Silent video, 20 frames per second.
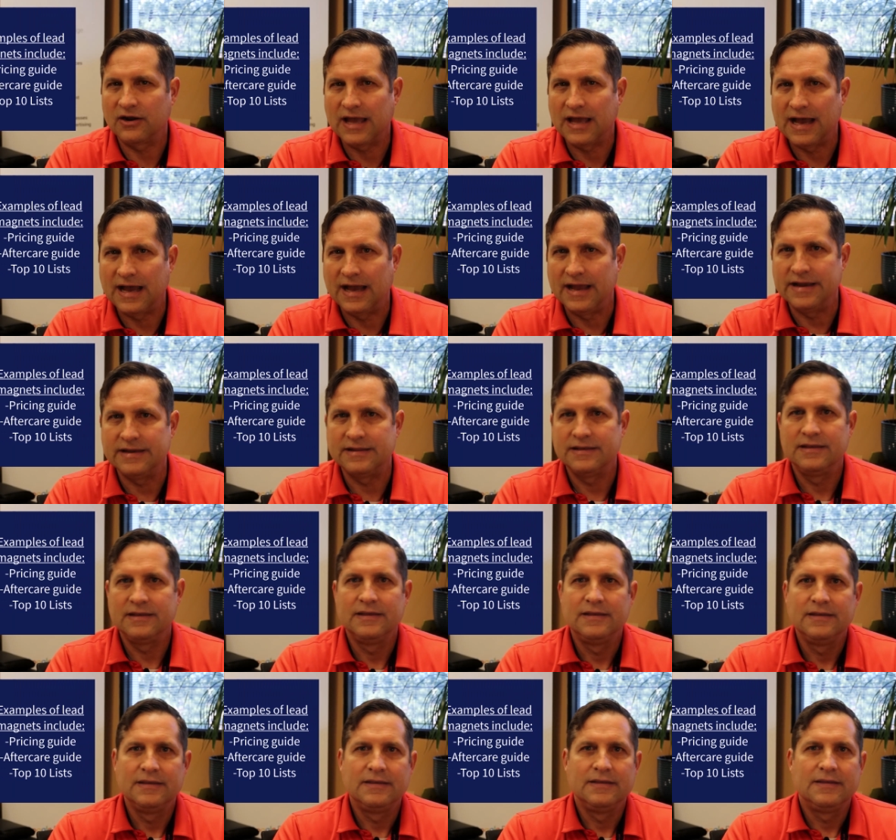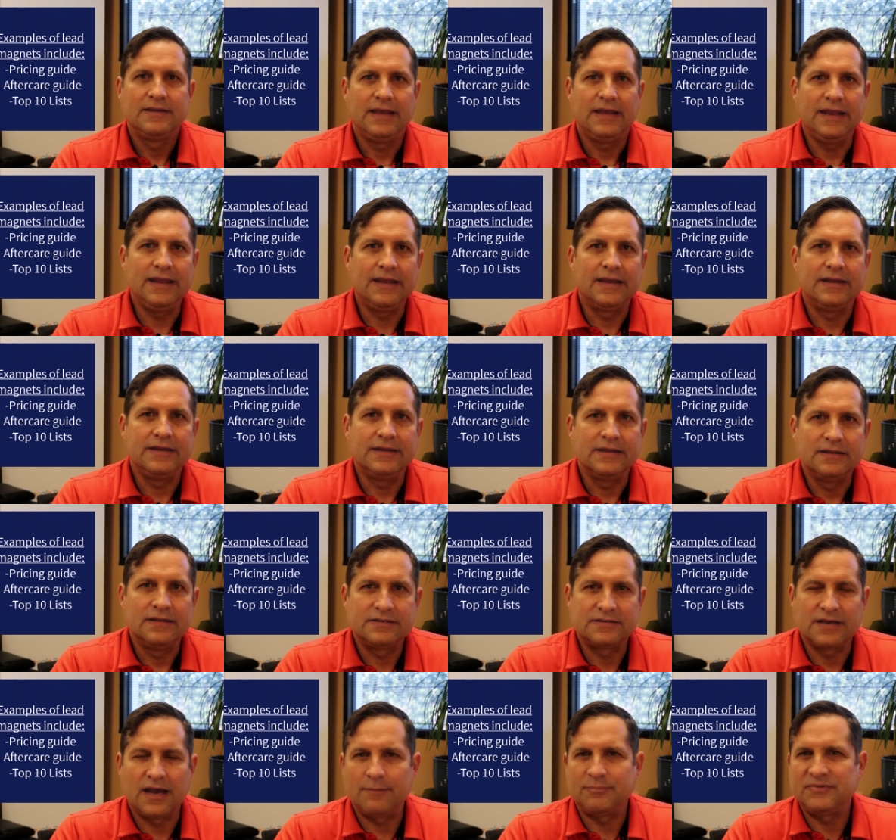guide. And
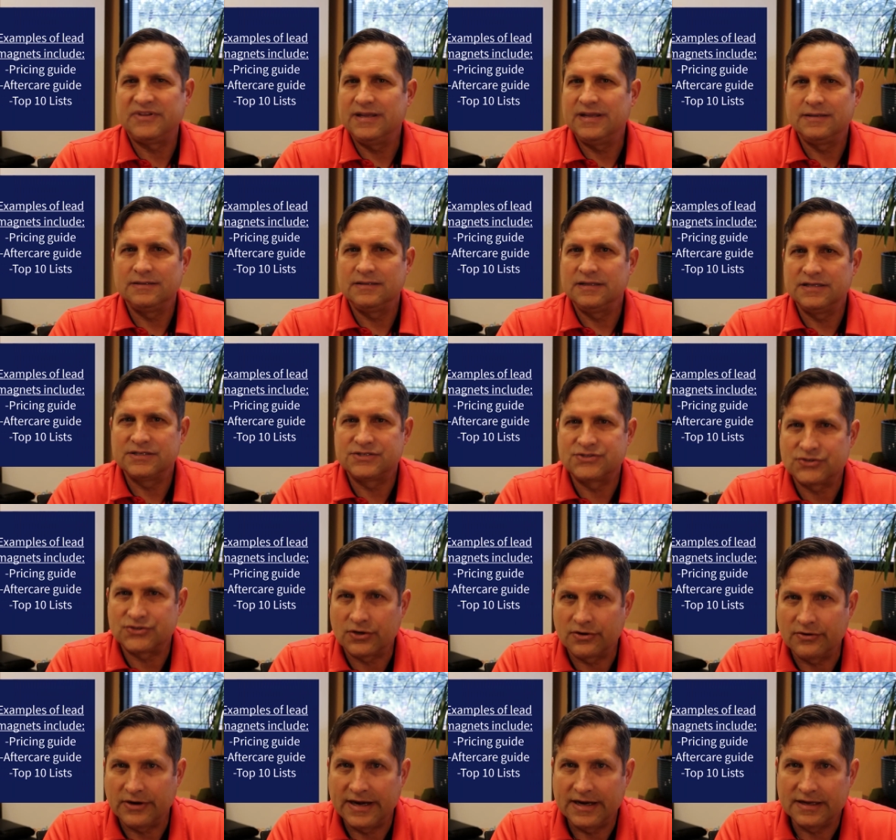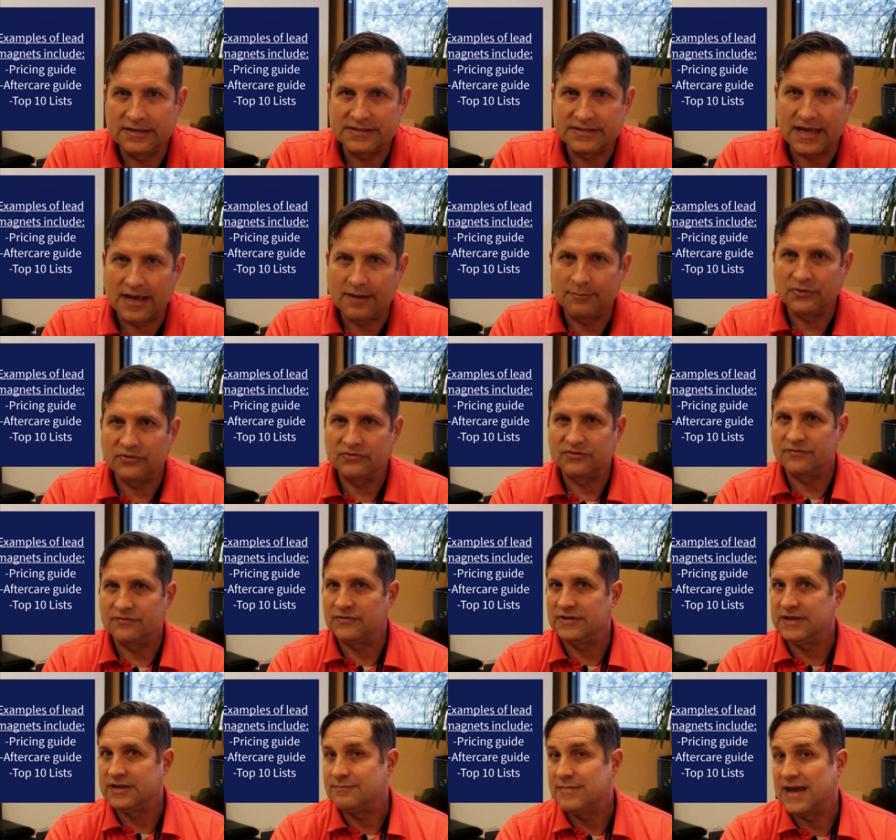top 10 lists are great examples of
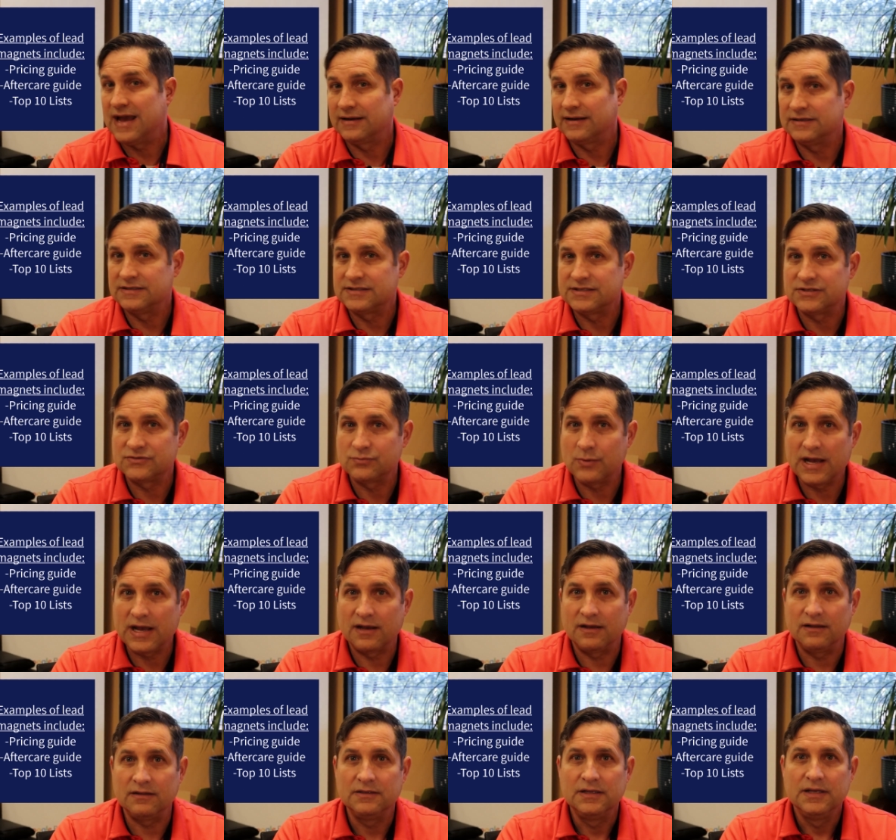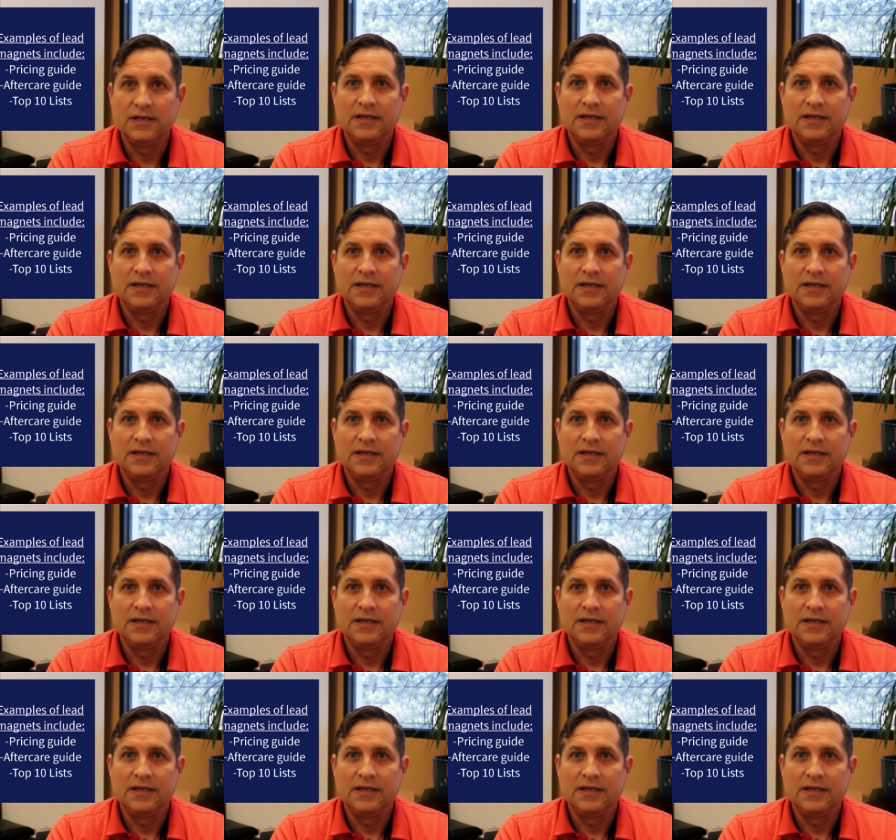lead magnets as well.